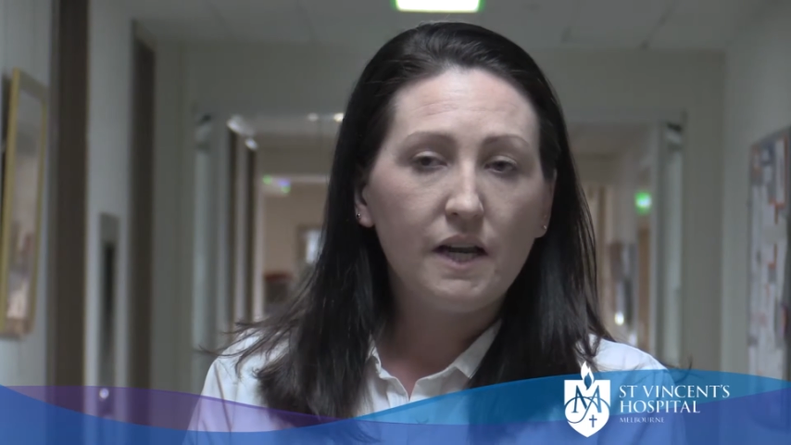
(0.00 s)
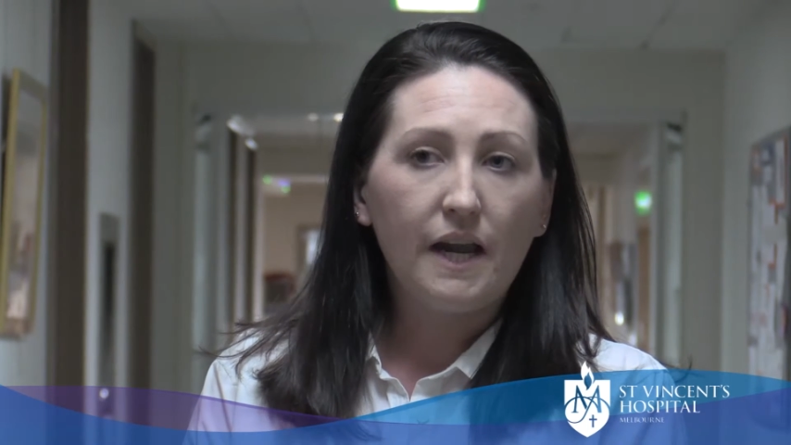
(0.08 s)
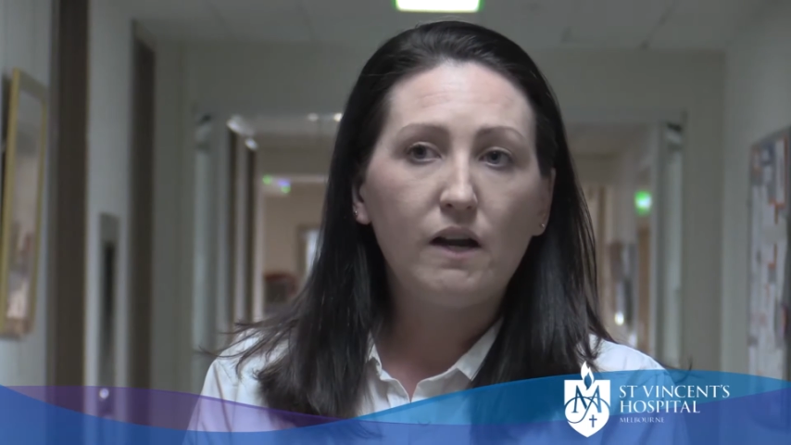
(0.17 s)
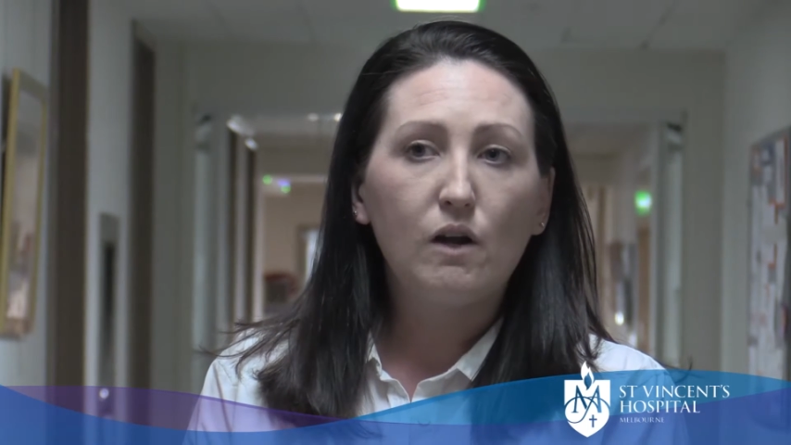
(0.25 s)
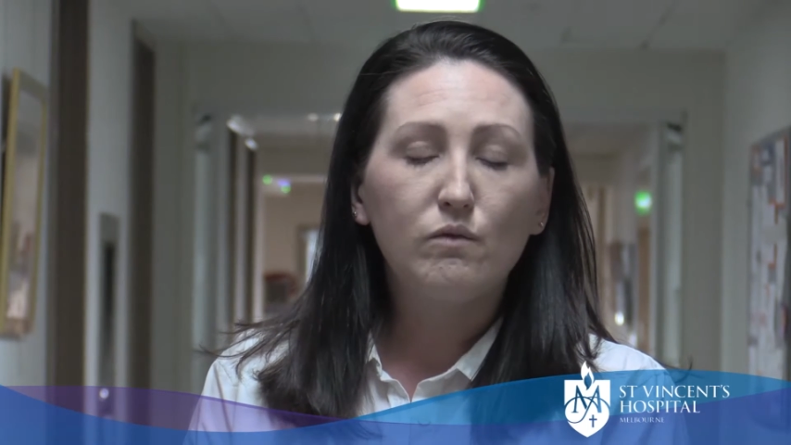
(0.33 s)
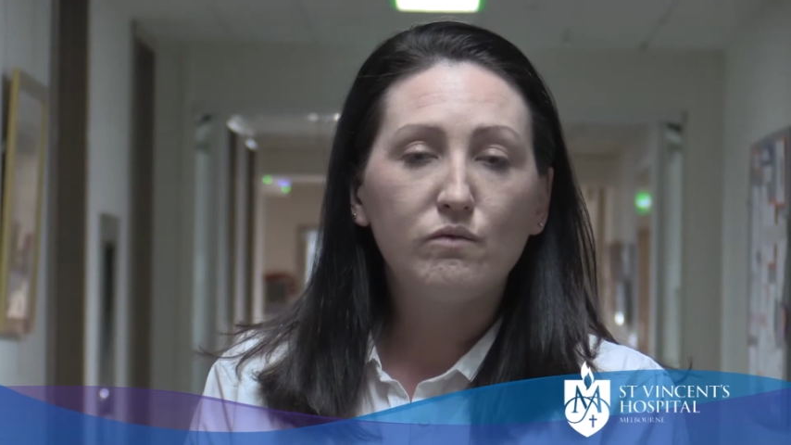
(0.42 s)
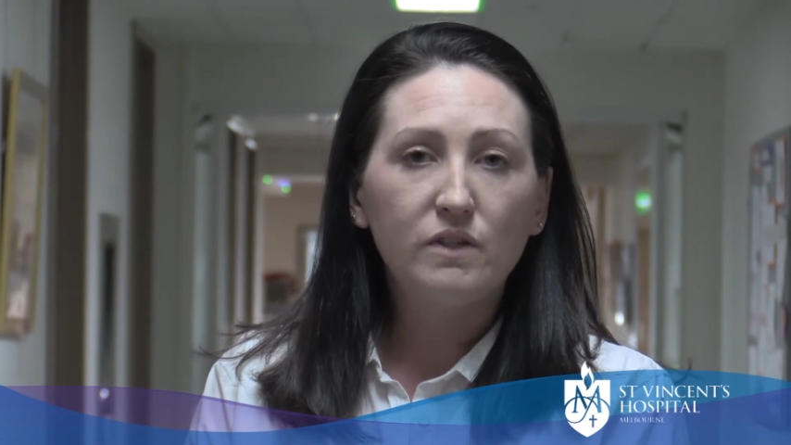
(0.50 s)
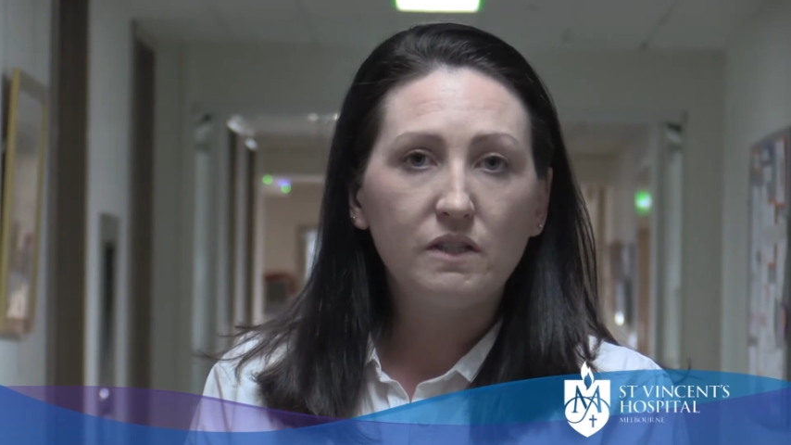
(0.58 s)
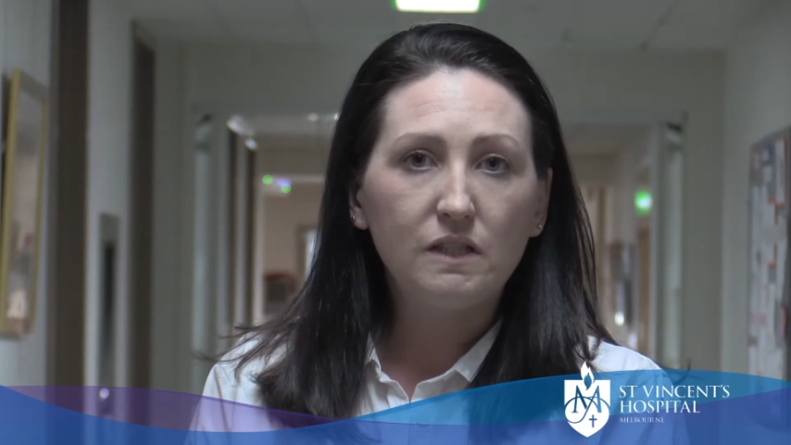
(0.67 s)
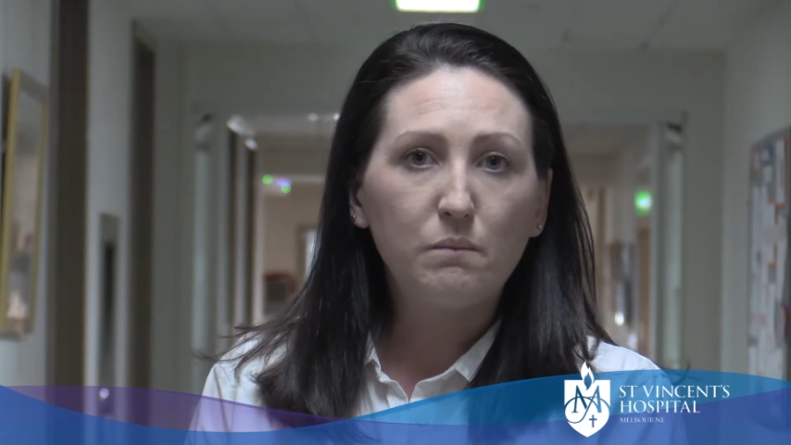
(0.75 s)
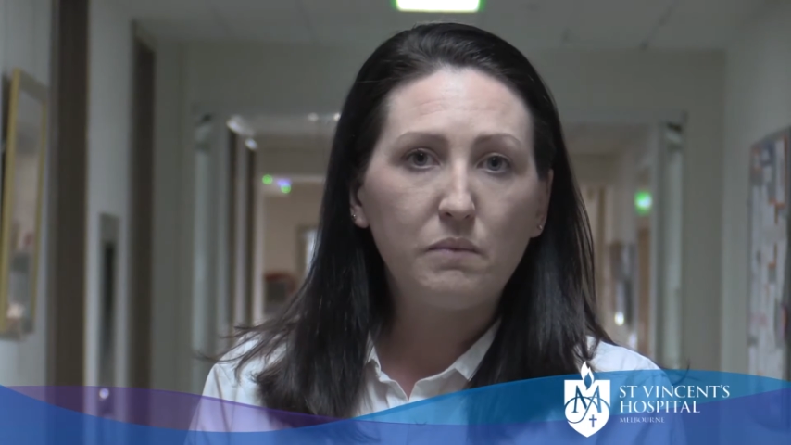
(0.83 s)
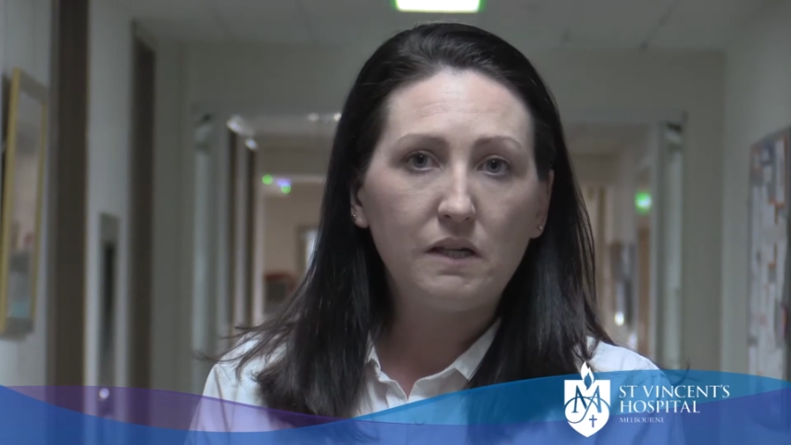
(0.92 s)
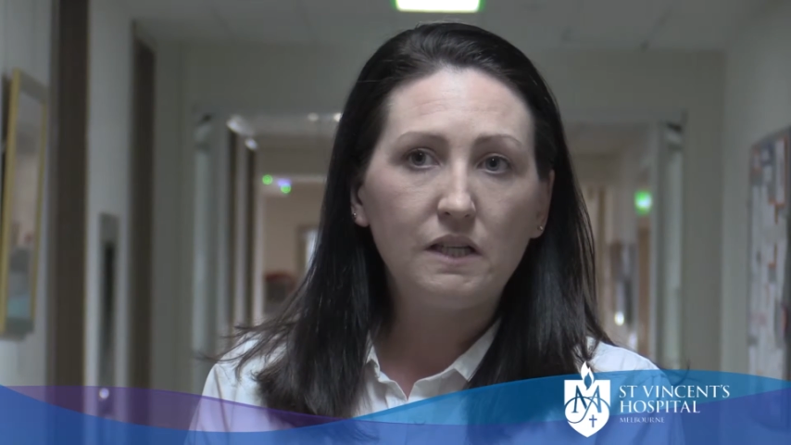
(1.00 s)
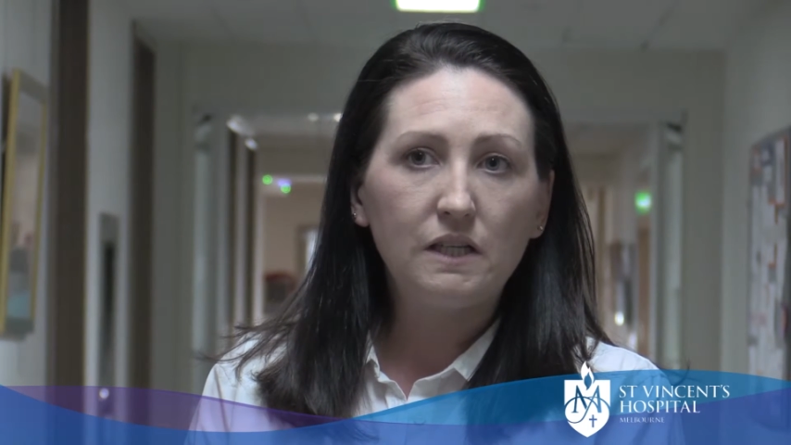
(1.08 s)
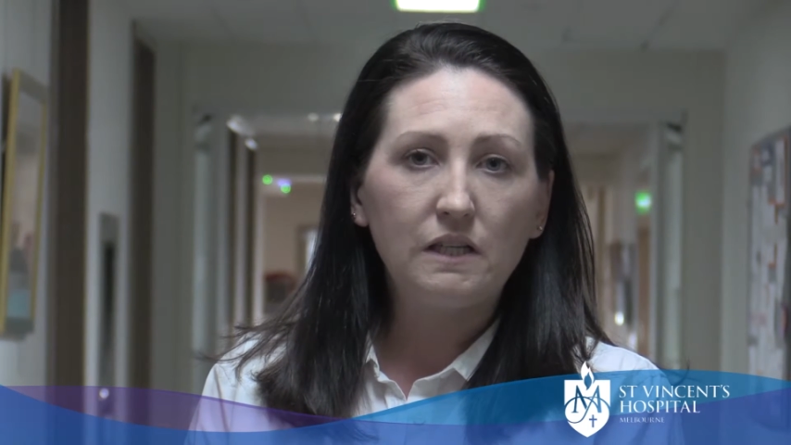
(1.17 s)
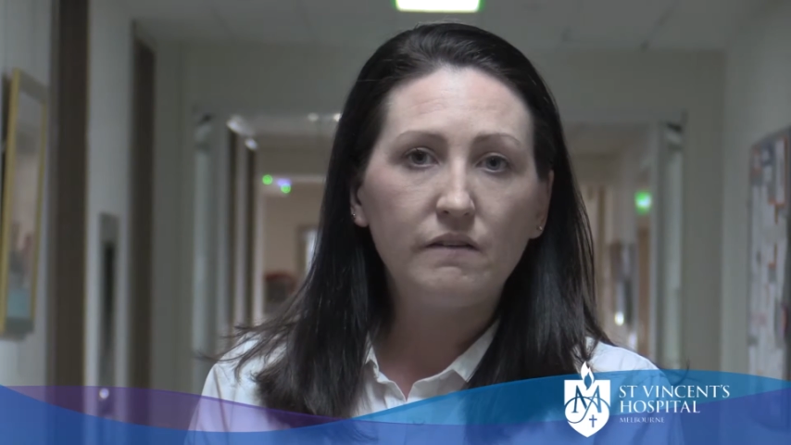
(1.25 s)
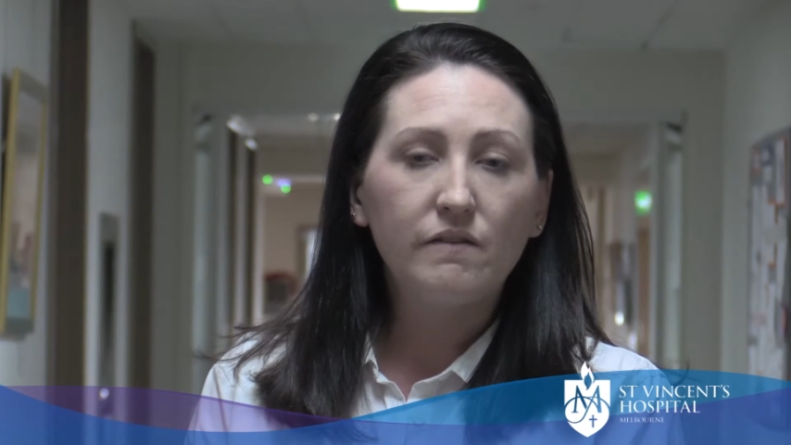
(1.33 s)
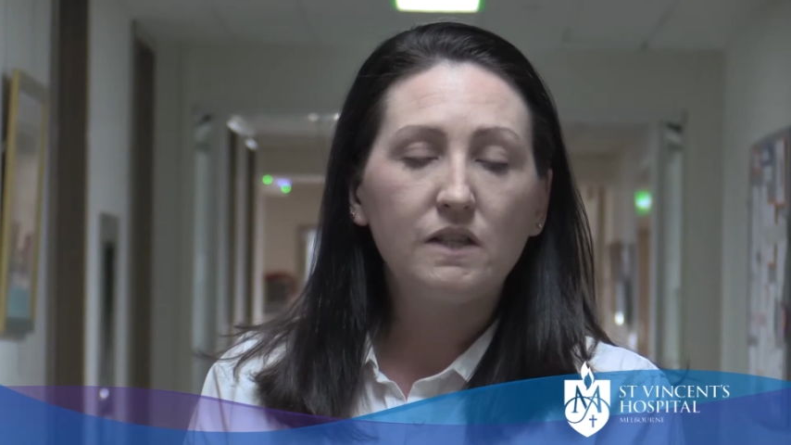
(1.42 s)
and I really
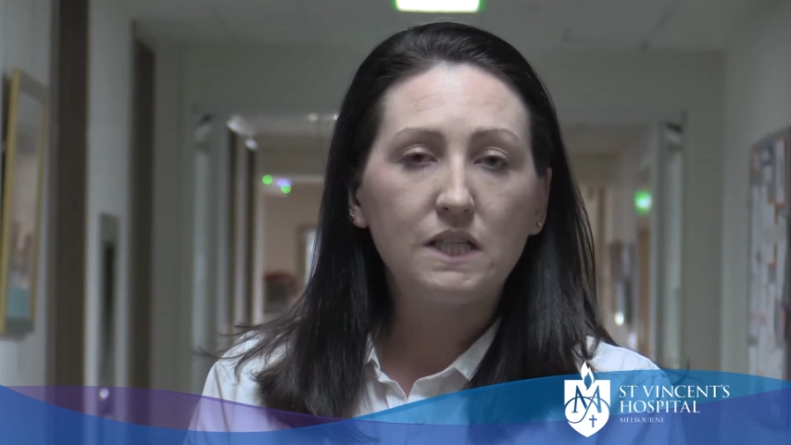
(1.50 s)
believe